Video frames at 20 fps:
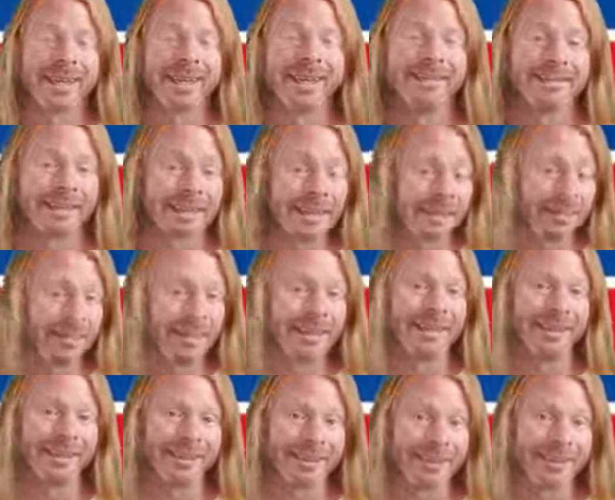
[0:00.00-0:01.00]
Instead of
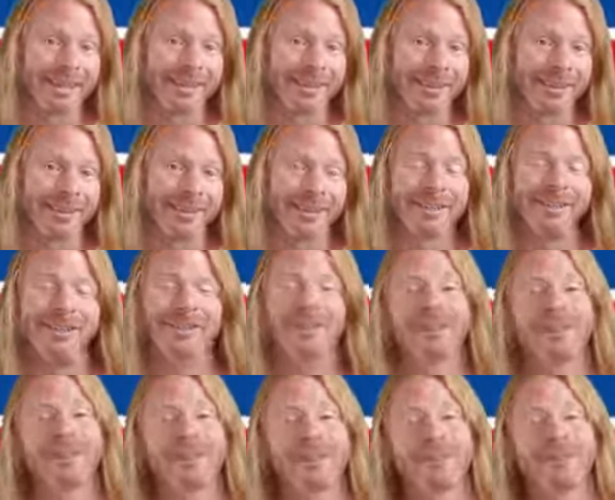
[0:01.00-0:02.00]
being a leader, you'll
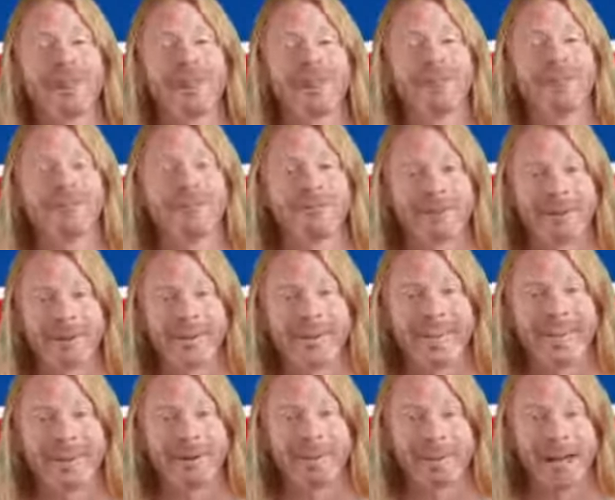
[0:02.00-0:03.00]
feel like you fit
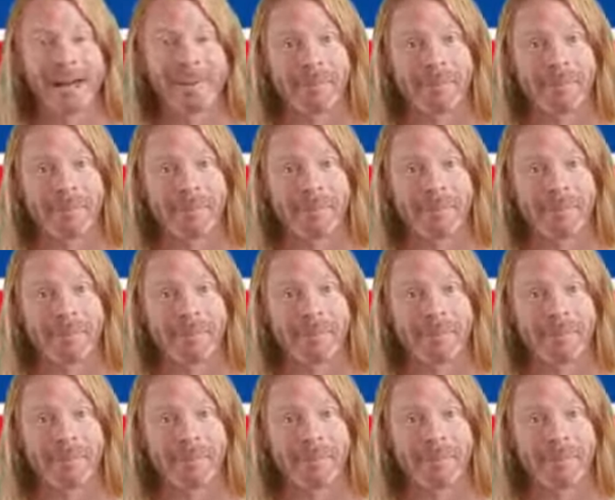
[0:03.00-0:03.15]
in by